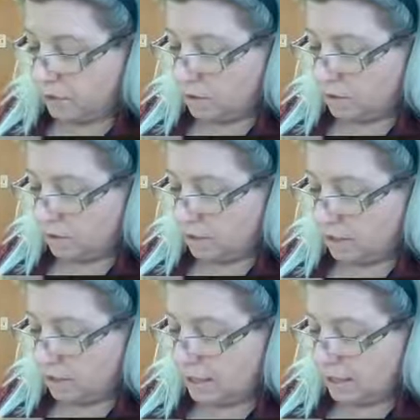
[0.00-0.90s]

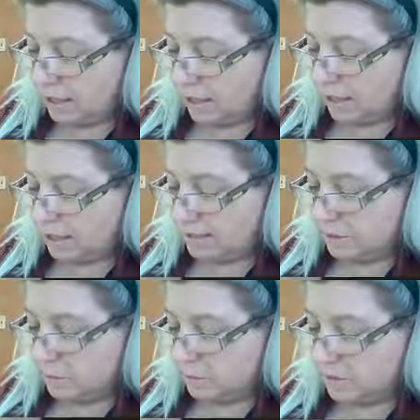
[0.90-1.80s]
3x
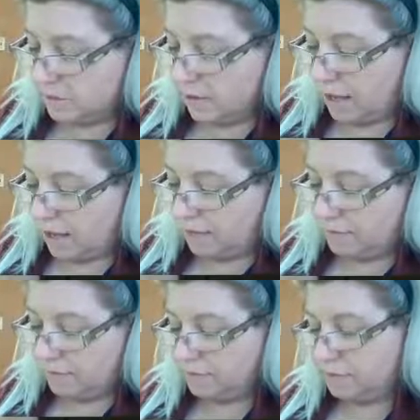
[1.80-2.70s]
equals
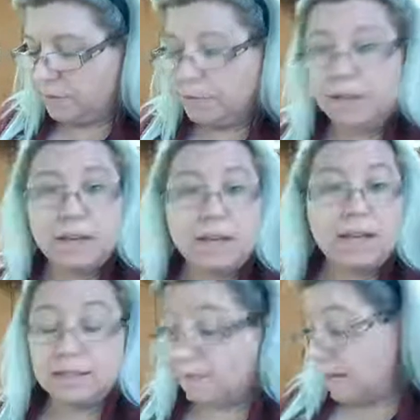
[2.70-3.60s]
5.
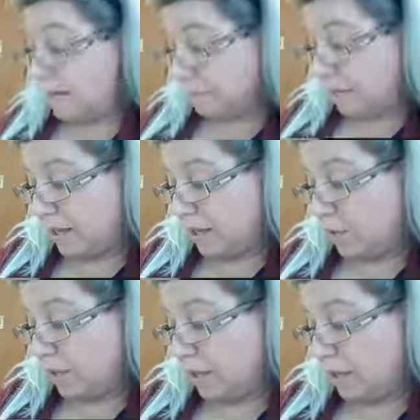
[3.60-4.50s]
Divide by
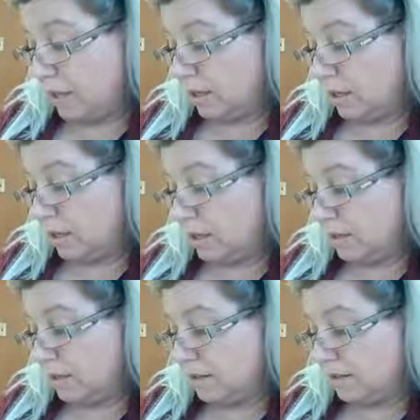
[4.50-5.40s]
3.
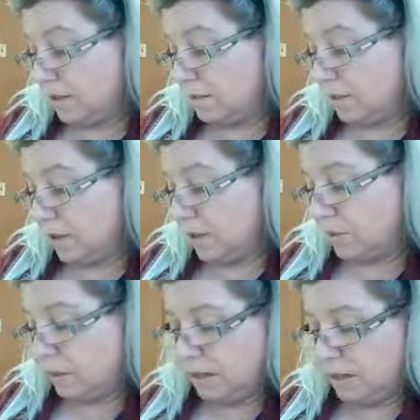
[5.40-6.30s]
Divide by
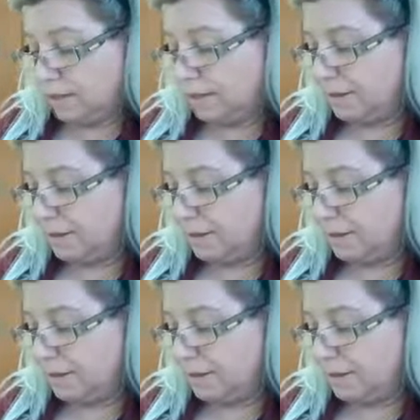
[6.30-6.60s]
3.